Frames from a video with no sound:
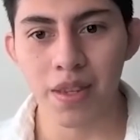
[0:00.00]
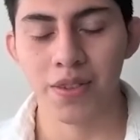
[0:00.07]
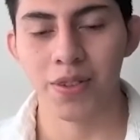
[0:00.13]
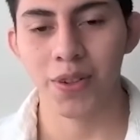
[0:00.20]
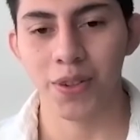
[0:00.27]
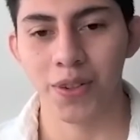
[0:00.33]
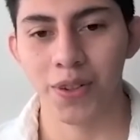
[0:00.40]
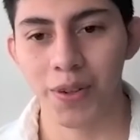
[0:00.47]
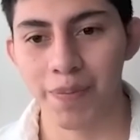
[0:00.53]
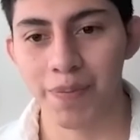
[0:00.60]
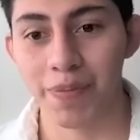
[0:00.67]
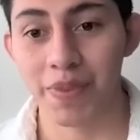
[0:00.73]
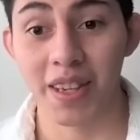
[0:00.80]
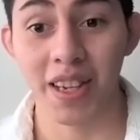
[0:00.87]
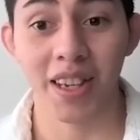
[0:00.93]
So
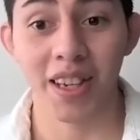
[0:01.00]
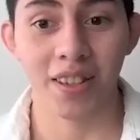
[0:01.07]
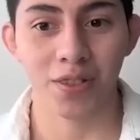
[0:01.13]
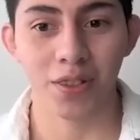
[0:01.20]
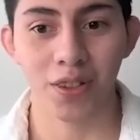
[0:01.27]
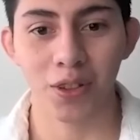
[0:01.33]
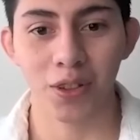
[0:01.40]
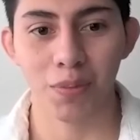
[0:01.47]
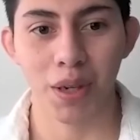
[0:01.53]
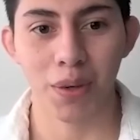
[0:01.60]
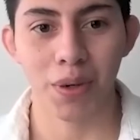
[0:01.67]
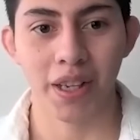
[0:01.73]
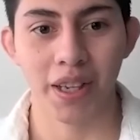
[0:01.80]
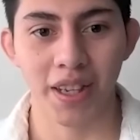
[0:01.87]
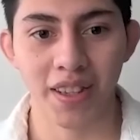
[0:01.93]
yeah, he's going to be
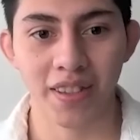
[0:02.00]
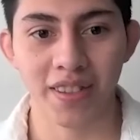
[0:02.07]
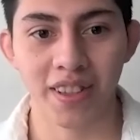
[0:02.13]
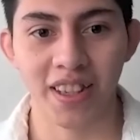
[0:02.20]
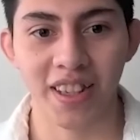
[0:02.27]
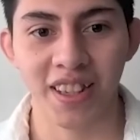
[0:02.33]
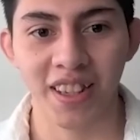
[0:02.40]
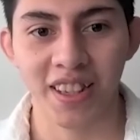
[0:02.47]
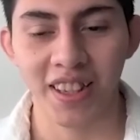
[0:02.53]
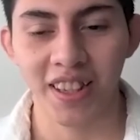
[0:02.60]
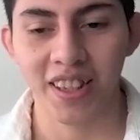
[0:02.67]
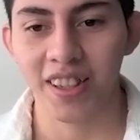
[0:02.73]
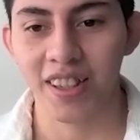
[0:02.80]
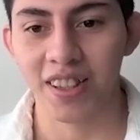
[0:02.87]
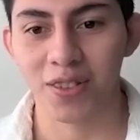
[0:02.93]
our guest and
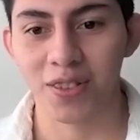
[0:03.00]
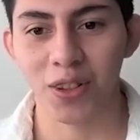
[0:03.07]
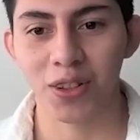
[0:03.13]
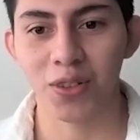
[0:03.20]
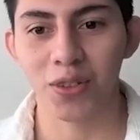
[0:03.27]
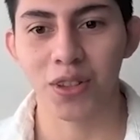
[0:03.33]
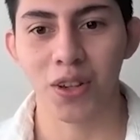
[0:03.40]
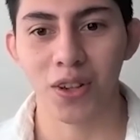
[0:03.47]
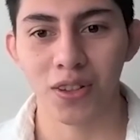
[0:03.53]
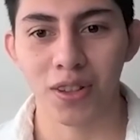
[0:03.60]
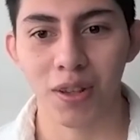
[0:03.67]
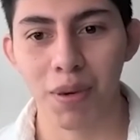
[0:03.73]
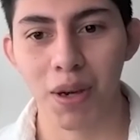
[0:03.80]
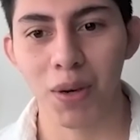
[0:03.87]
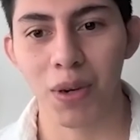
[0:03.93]
he's going to tell
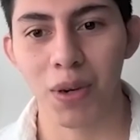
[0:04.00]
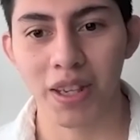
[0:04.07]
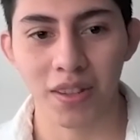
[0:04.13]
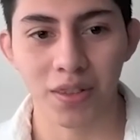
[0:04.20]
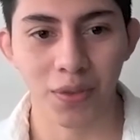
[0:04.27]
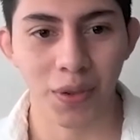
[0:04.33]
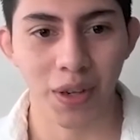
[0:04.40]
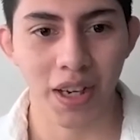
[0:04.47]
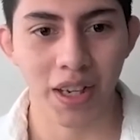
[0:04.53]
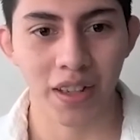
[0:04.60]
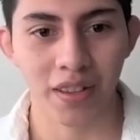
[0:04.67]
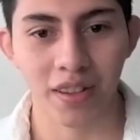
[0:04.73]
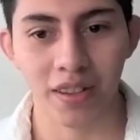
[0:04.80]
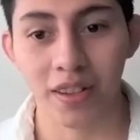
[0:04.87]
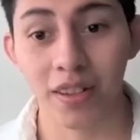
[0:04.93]
us about what he's
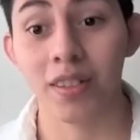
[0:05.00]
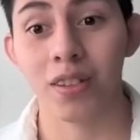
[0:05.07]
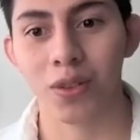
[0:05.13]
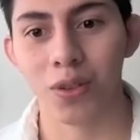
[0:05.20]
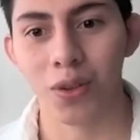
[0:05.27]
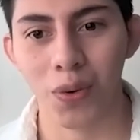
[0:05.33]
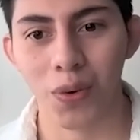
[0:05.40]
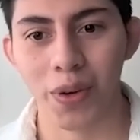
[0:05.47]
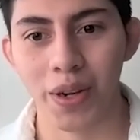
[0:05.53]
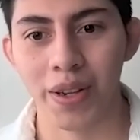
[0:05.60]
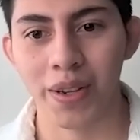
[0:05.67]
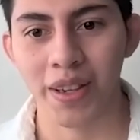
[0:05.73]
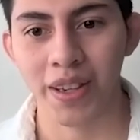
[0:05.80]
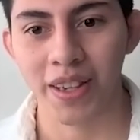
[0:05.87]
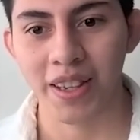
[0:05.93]
creating, his
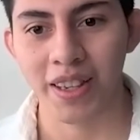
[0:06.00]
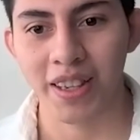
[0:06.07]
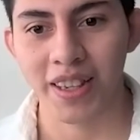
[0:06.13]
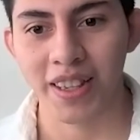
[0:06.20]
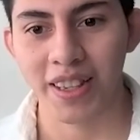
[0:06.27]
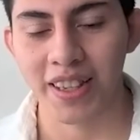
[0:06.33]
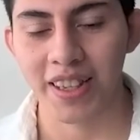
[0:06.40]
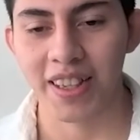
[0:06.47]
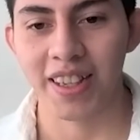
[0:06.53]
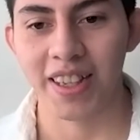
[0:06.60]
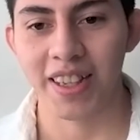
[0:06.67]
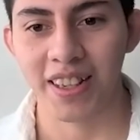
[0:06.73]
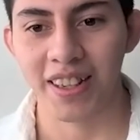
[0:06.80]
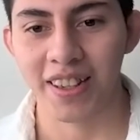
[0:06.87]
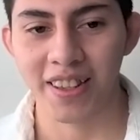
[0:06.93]
story.
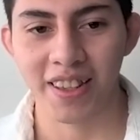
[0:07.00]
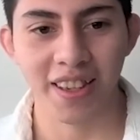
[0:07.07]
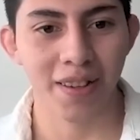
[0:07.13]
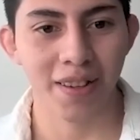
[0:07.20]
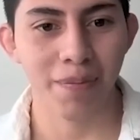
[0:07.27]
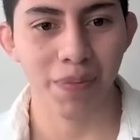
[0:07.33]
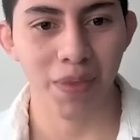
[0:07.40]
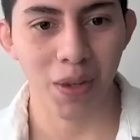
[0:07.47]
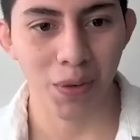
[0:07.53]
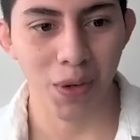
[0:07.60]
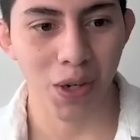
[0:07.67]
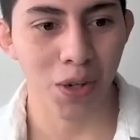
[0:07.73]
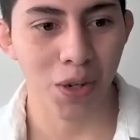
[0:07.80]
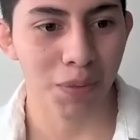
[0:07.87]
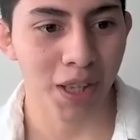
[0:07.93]
And yeah,
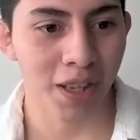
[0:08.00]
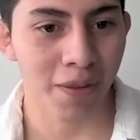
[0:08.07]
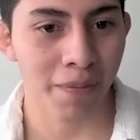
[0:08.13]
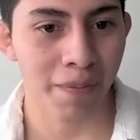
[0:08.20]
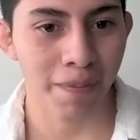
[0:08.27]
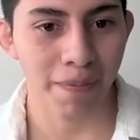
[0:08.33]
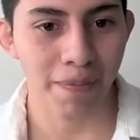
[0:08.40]
welcome Ted.